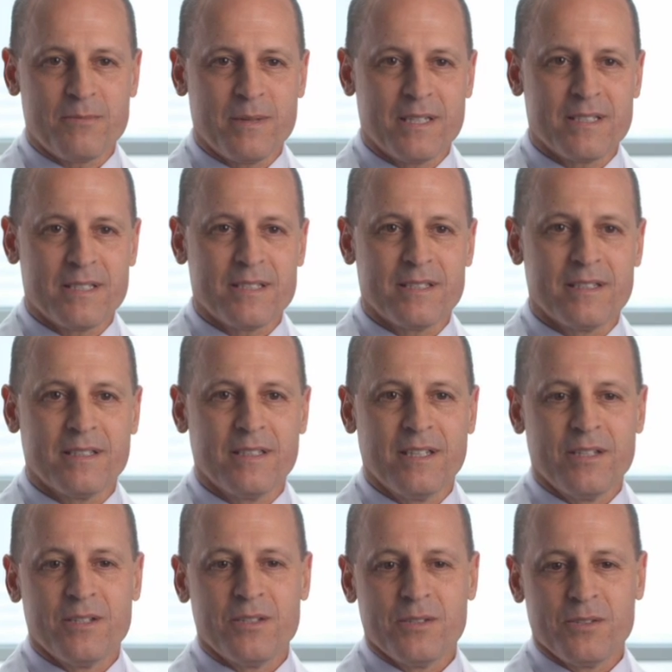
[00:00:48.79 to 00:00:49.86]
of Medicine
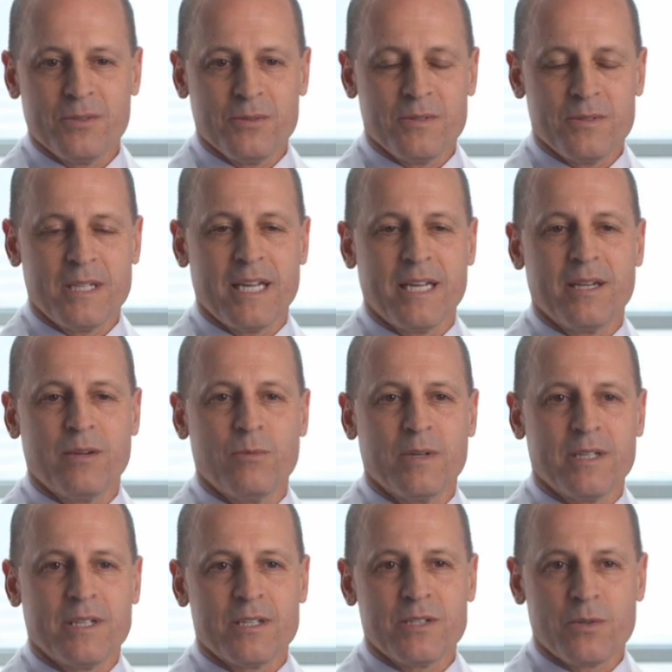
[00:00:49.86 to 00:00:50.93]
to take
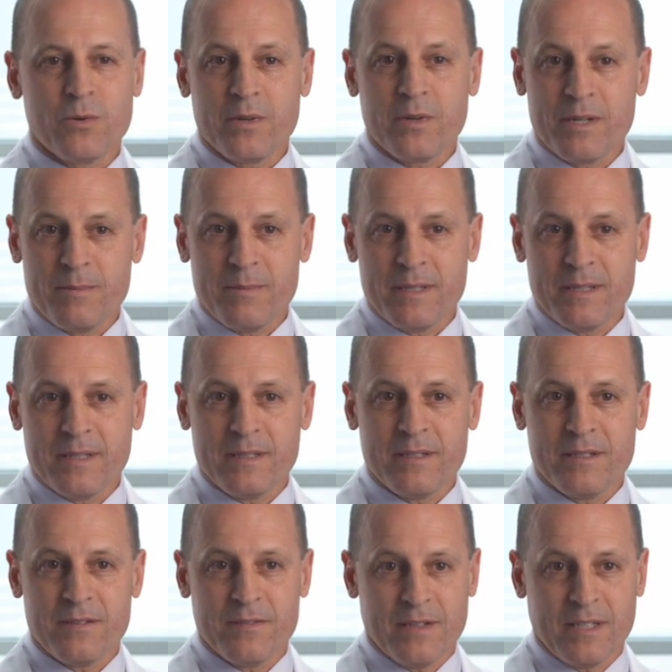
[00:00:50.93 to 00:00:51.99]
what has already
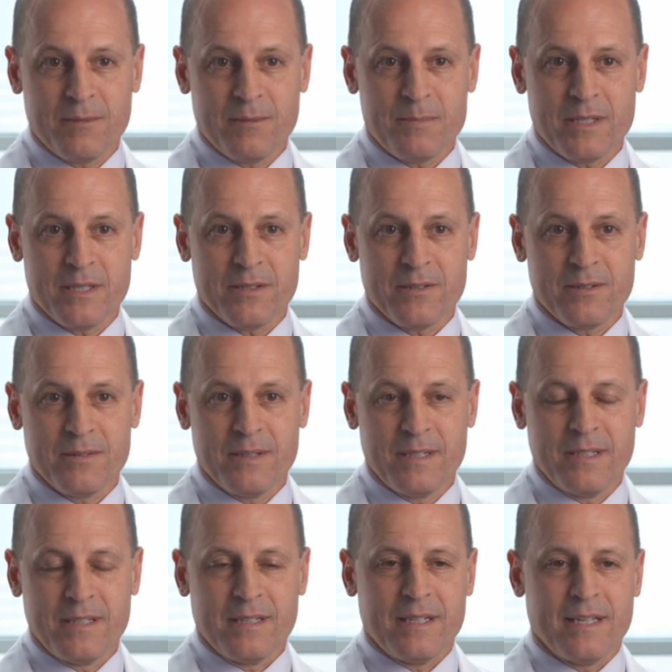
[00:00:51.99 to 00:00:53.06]
been developed here
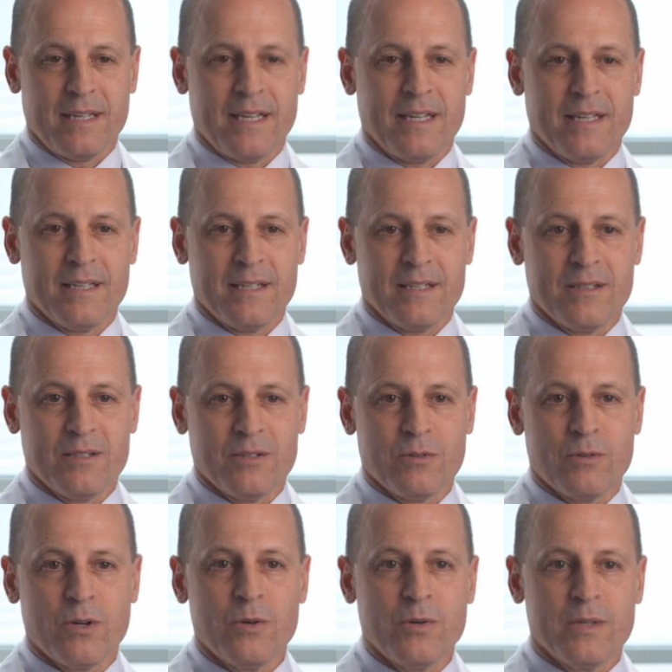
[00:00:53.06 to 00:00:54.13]
and
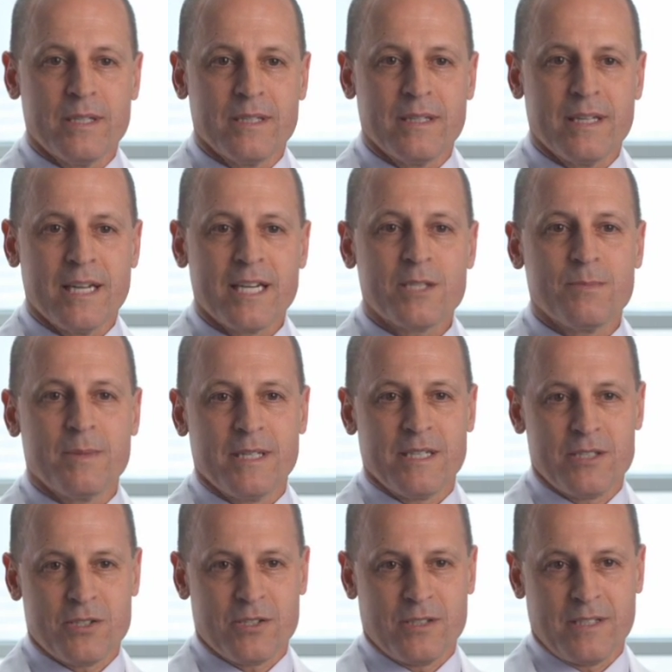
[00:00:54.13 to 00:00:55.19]
grow it
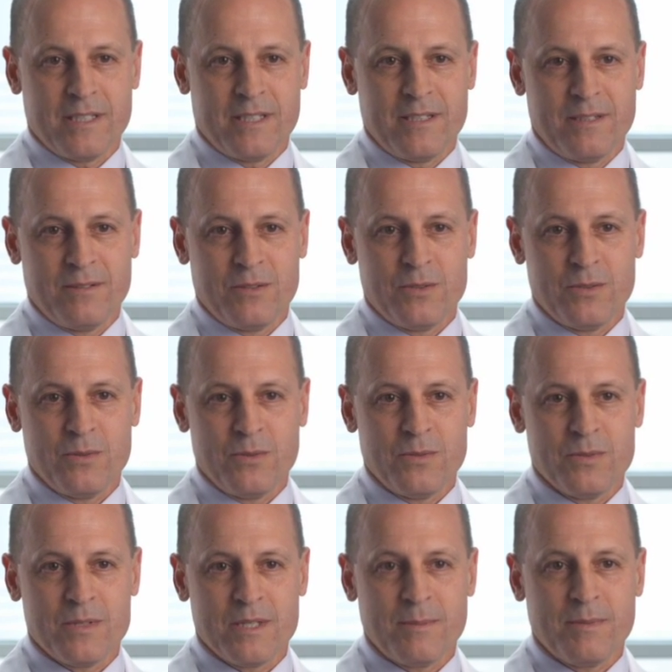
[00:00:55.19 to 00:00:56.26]
exponentially
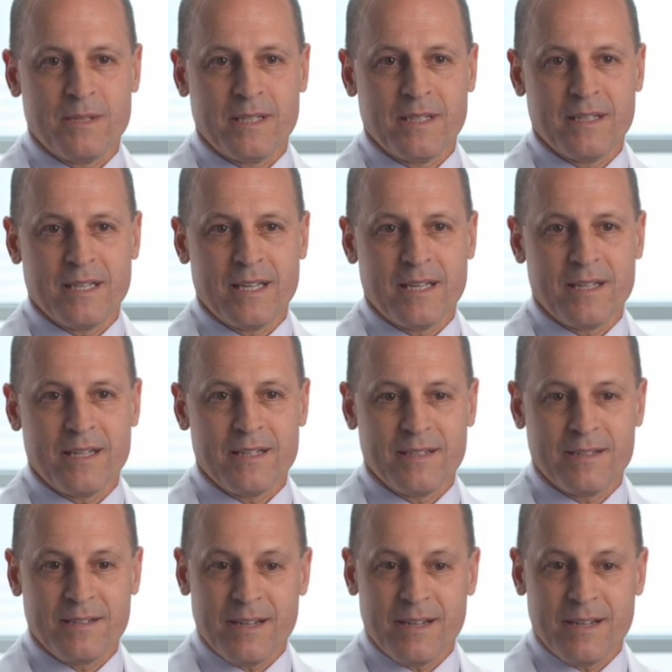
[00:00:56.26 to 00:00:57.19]
to something that,